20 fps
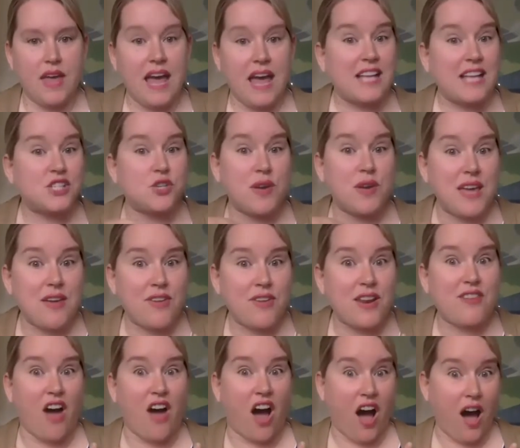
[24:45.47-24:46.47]
And so even
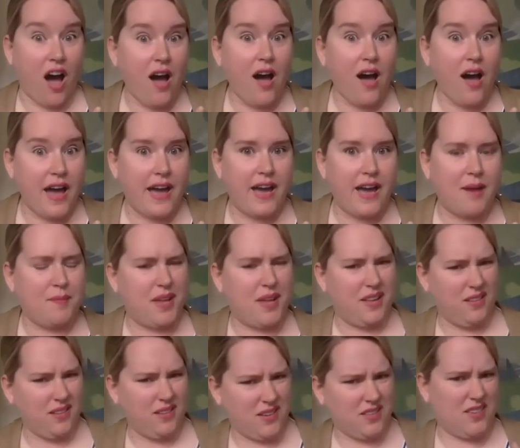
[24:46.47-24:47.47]
if I am like,
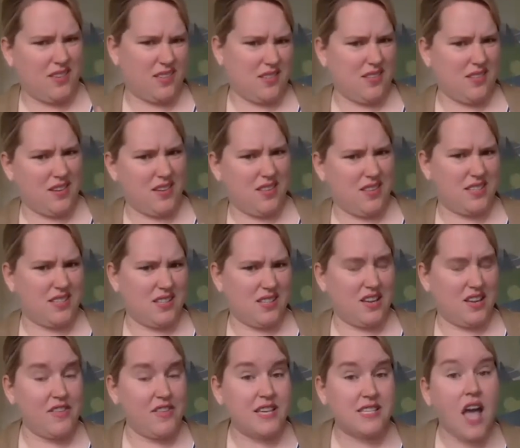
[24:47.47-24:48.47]
look at this and look at this and
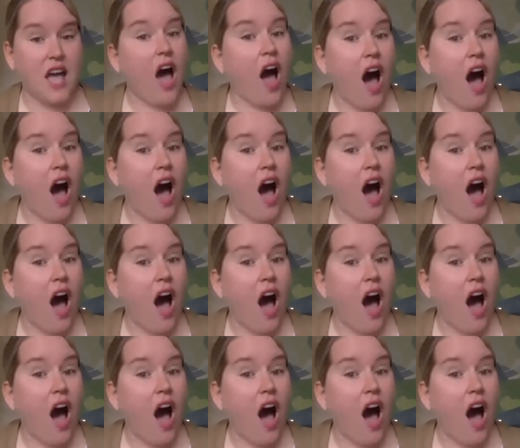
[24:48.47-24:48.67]
look at this,